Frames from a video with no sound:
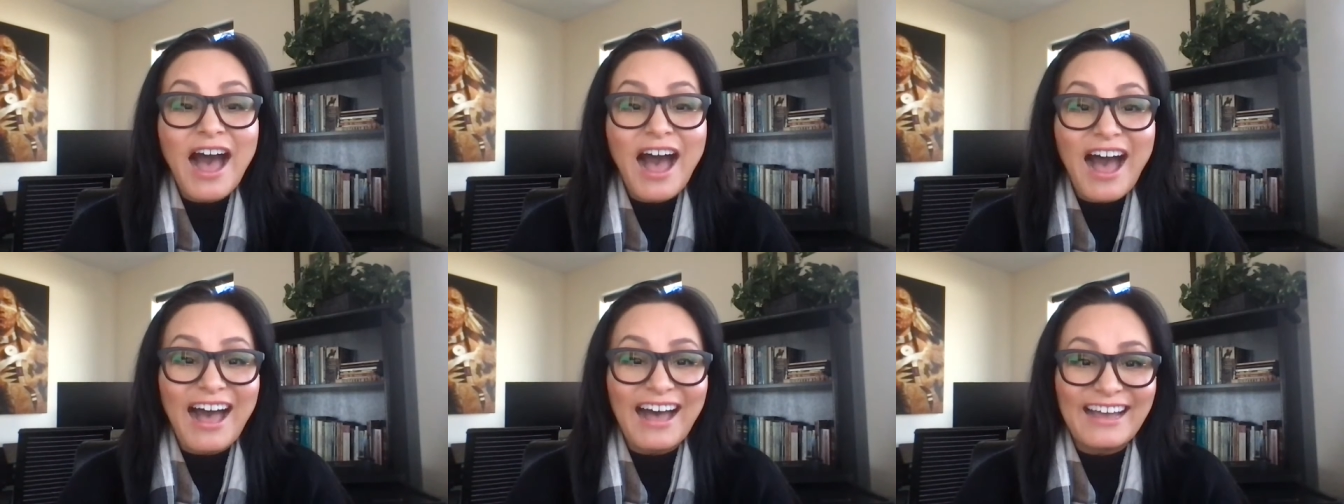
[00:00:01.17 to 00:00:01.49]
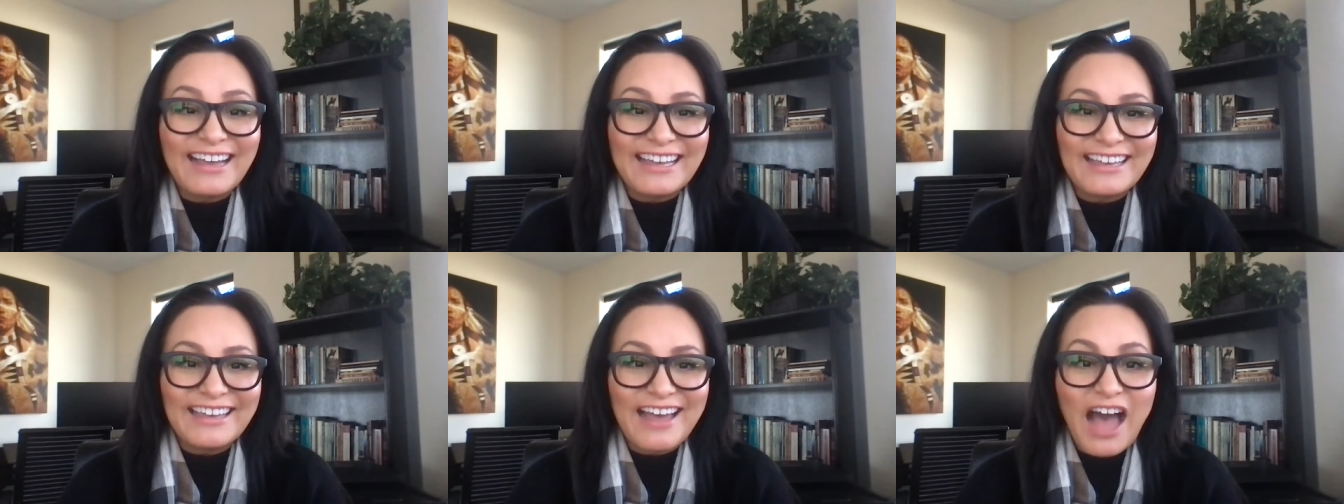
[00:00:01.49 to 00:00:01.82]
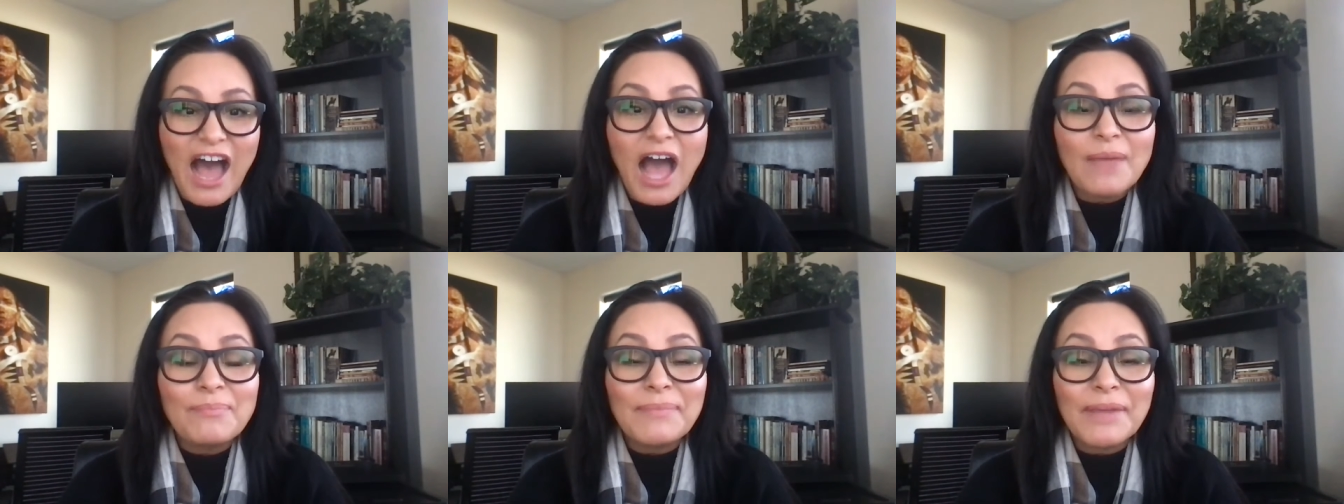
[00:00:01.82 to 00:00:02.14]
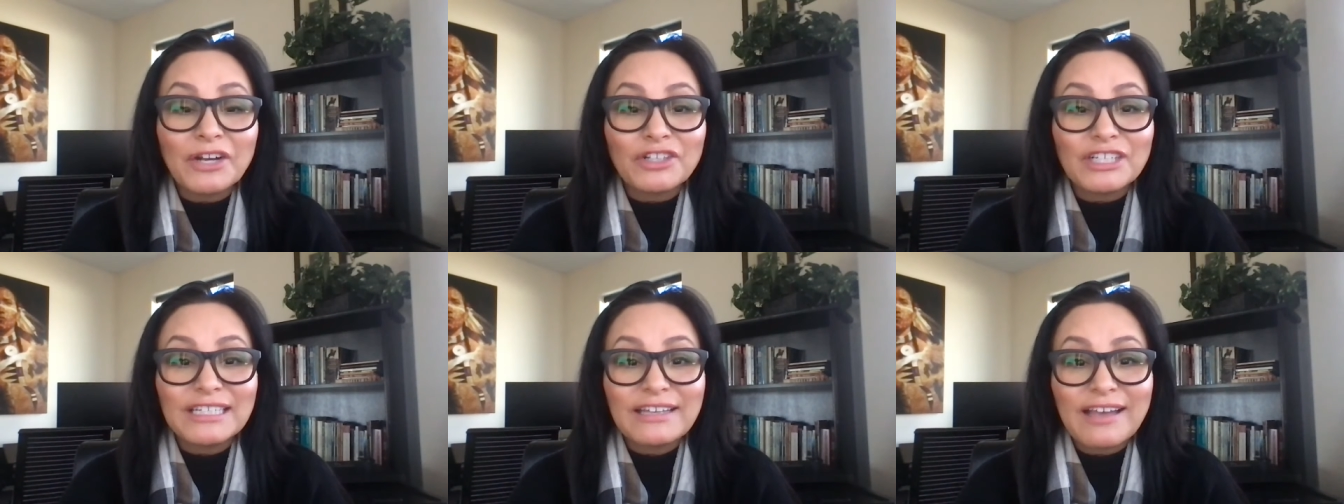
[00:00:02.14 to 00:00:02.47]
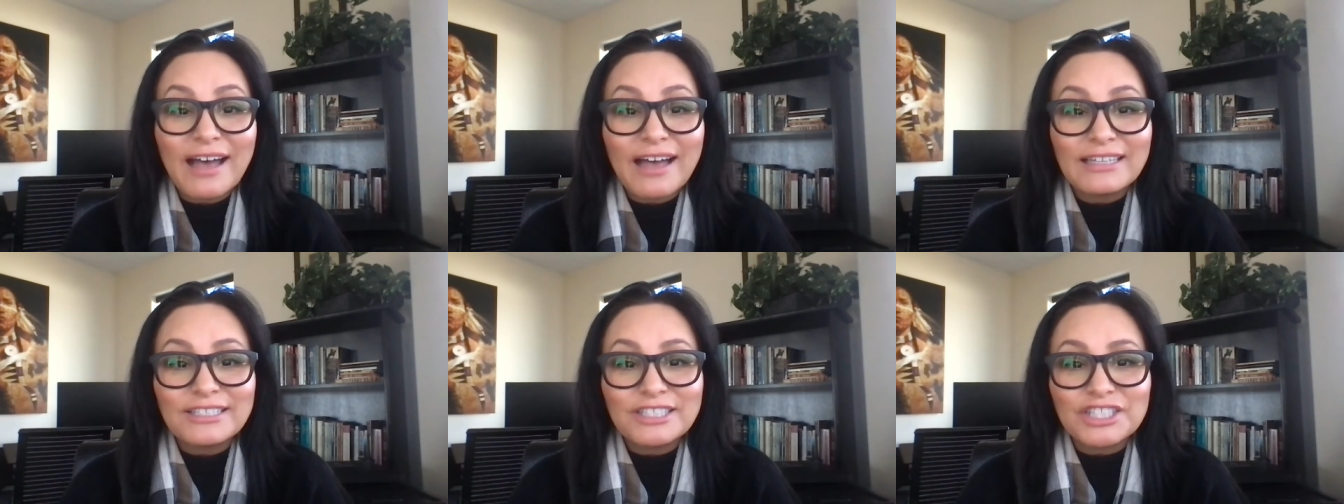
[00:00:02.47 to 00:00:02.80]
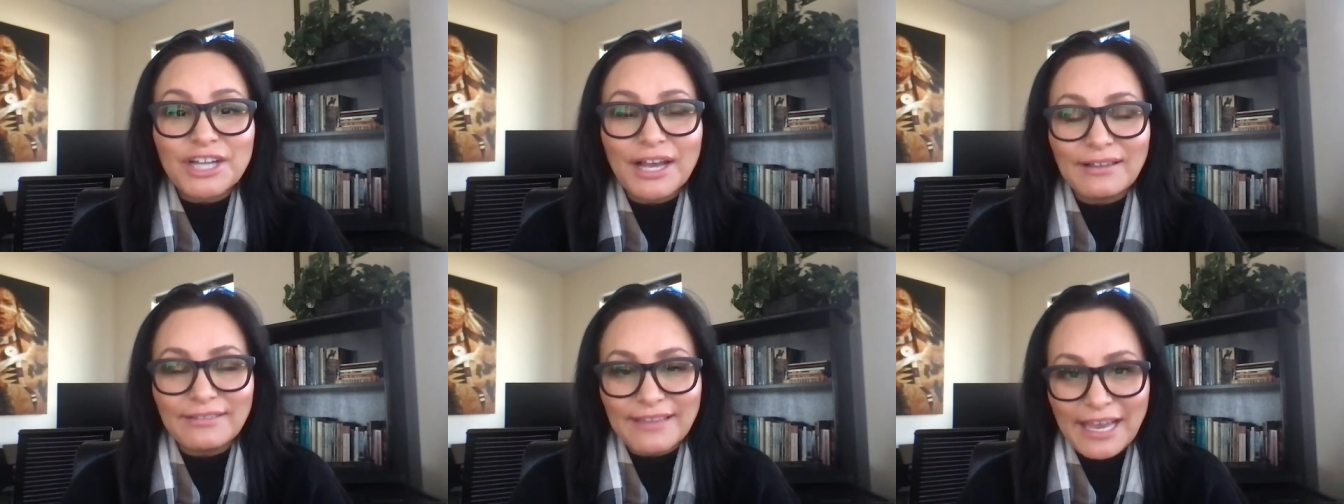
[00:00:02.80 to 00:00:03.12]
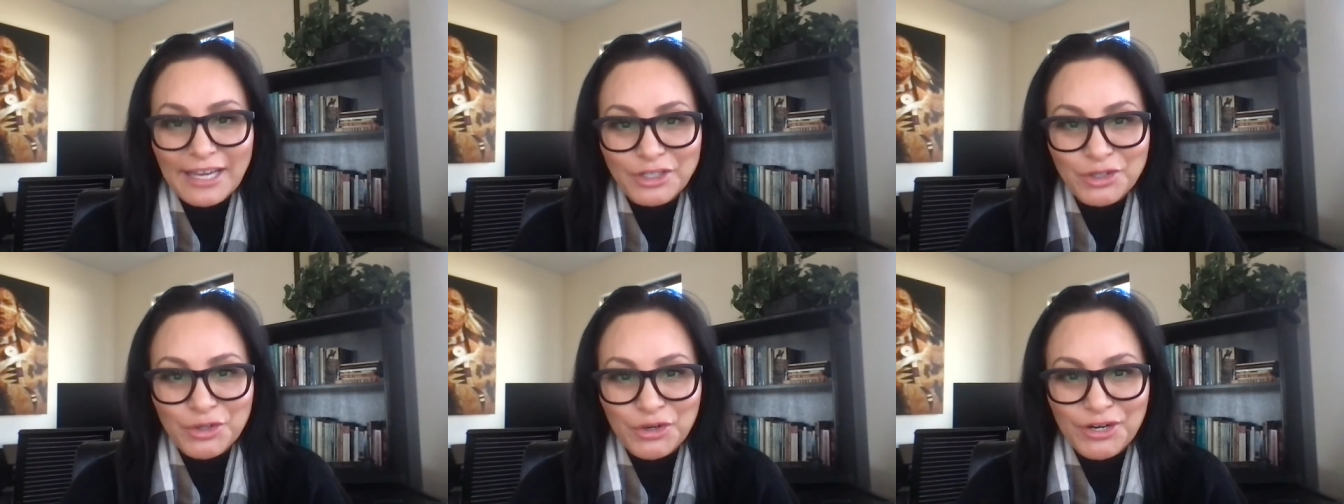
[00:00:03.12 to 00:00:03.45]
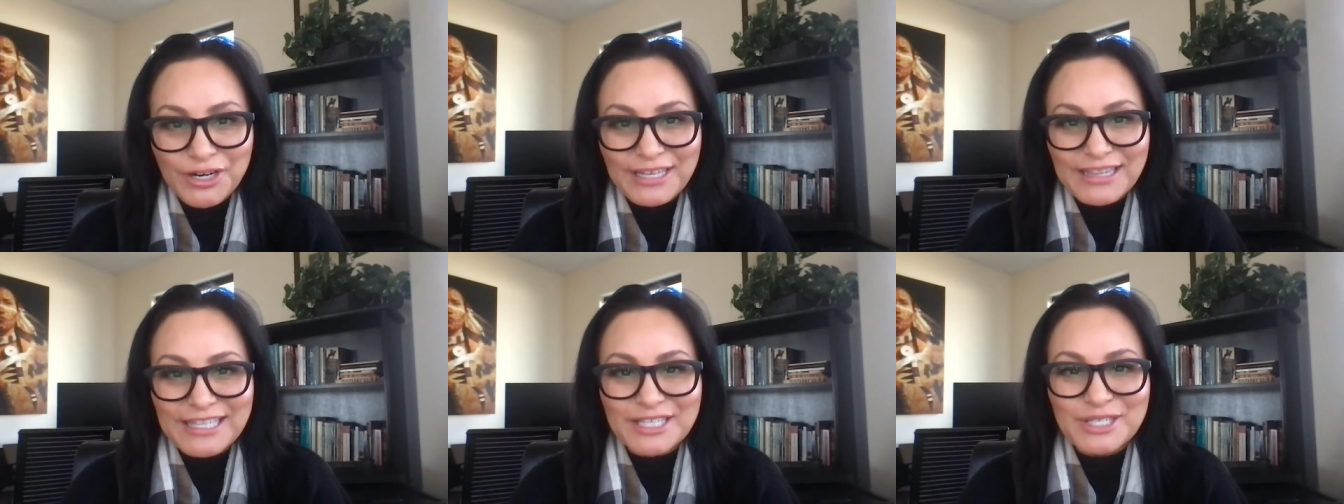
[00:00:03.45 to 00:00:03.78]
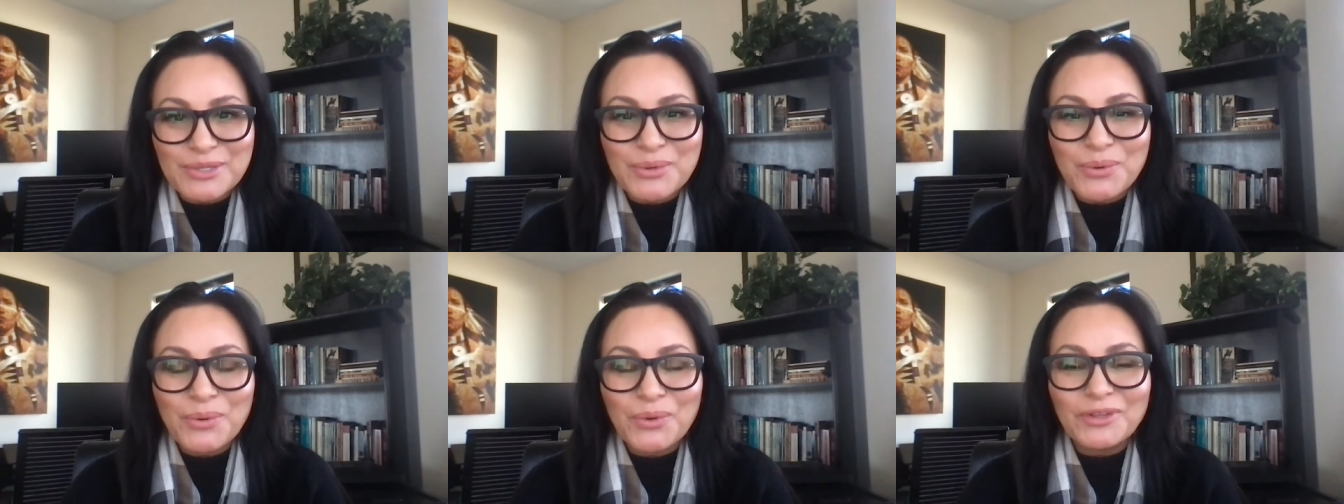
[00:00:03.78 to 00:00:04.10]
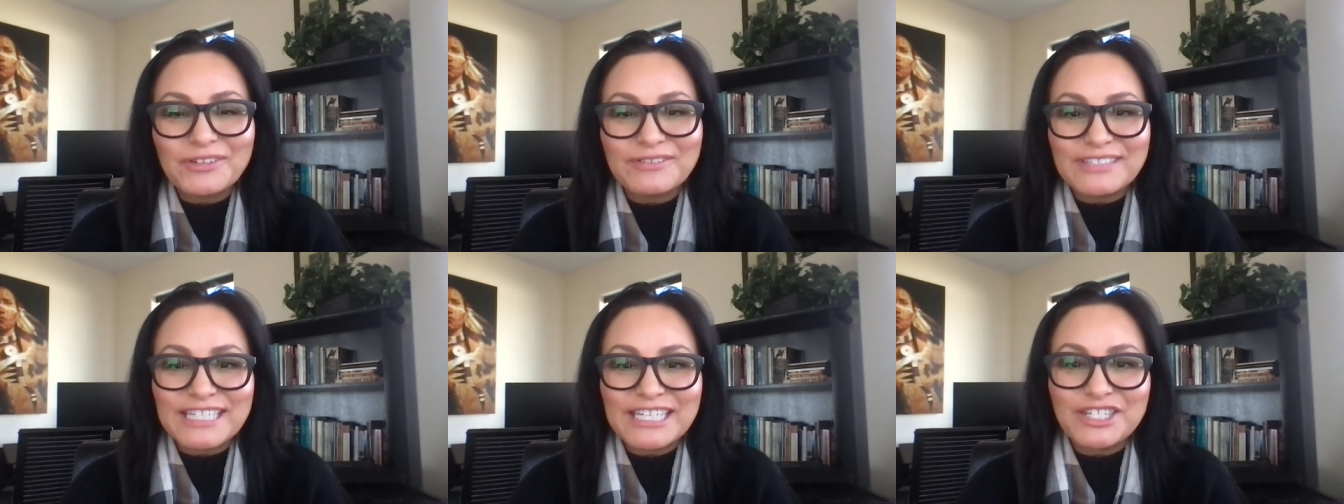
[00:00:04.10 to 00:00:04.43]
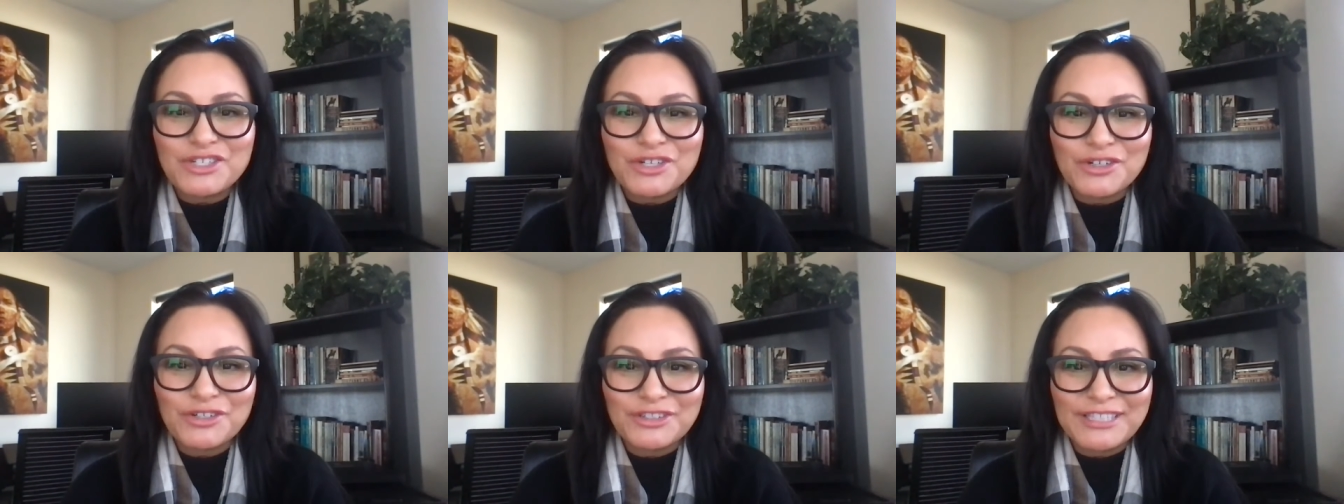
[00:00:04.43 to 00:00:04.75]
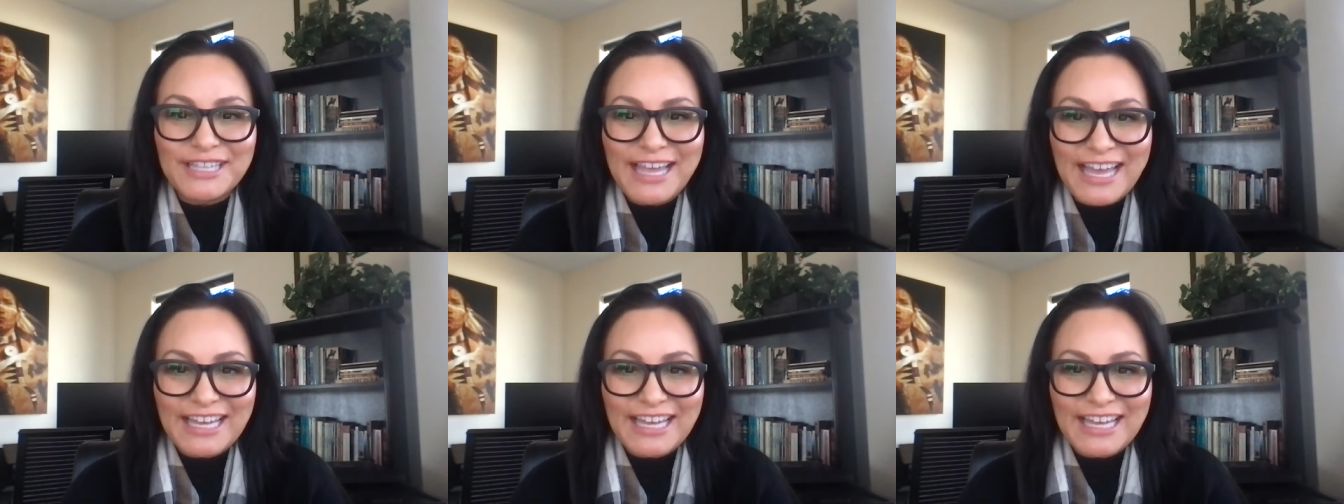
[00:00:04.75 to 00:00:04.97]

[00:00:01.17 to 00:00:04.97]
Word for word: Hi, I'm Marilyn Cuch, a lecturer in the School of Teacher